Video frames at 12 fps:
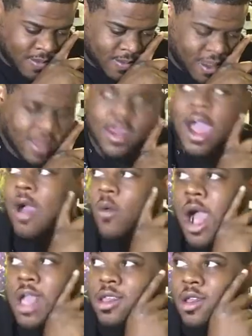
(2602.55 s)
Deshaun
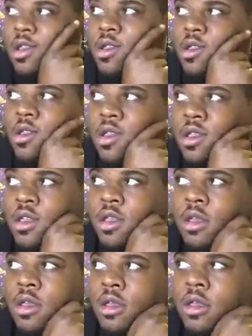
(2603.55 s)
Watson.
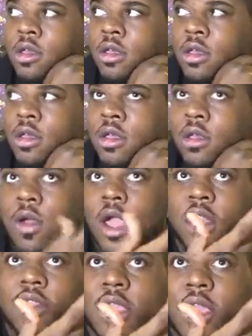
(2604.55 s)
Where y'all
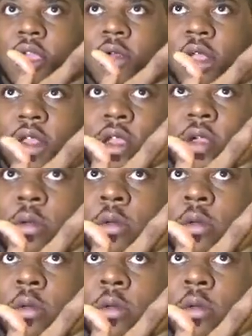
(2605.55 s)
think he gonna end up?